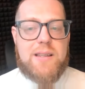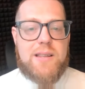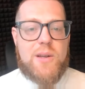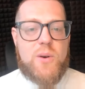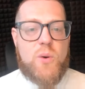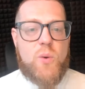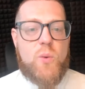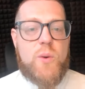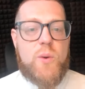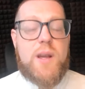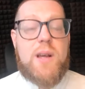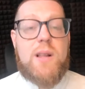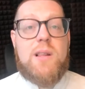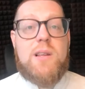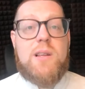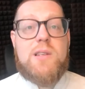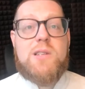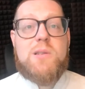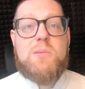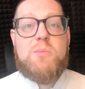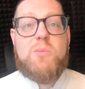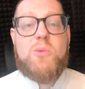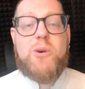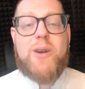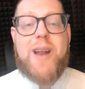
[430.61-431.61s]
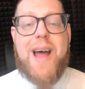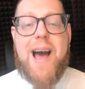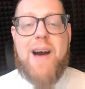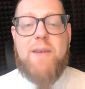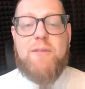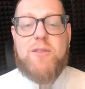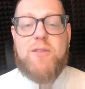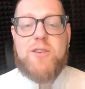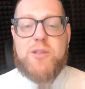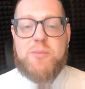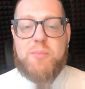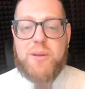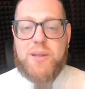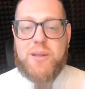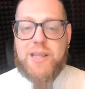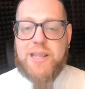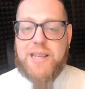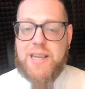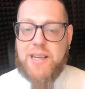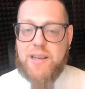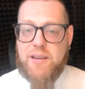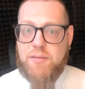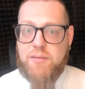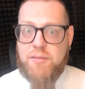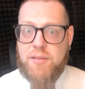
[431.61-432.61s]
than realism would have us
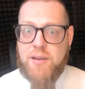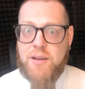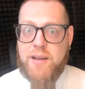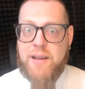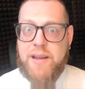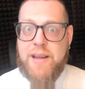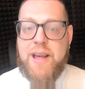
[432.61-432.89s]
believe,